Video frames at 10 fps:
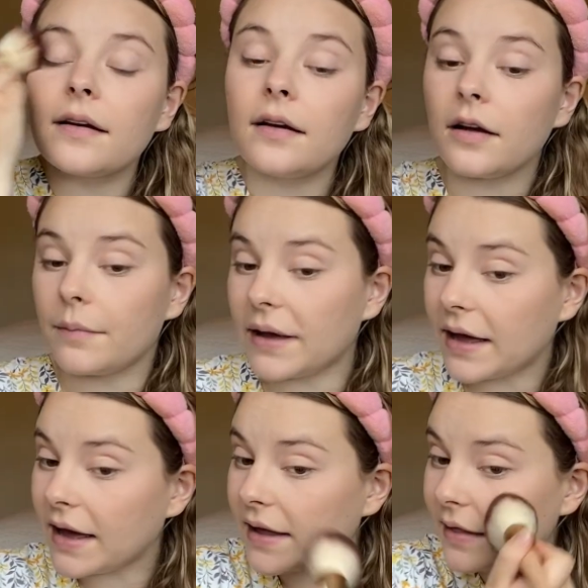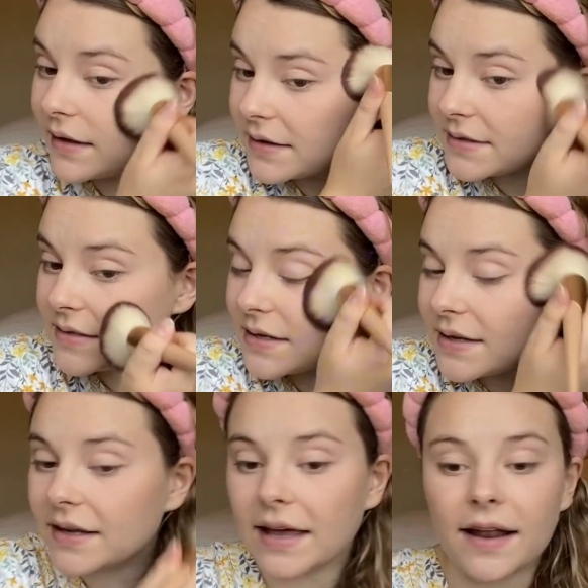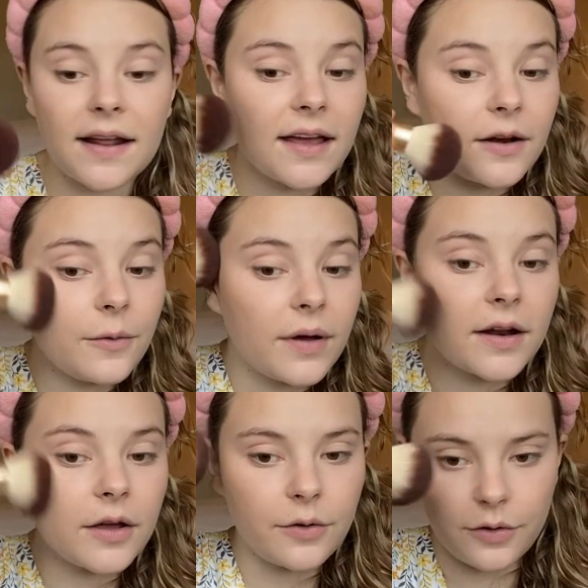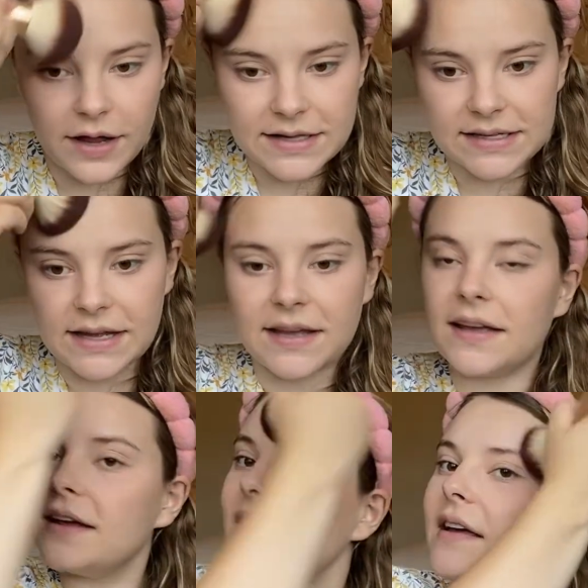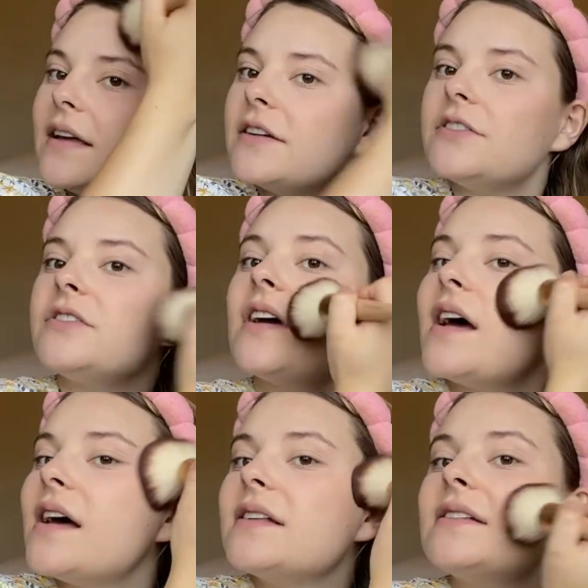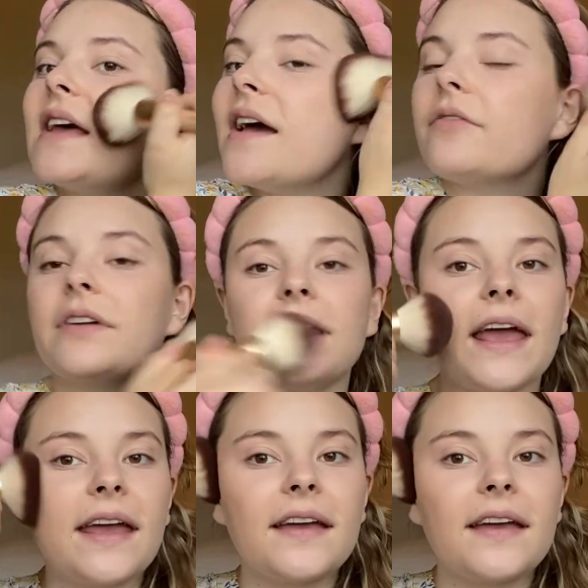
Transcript: on my eyelids. Again, I don't want to go crazy, just every day.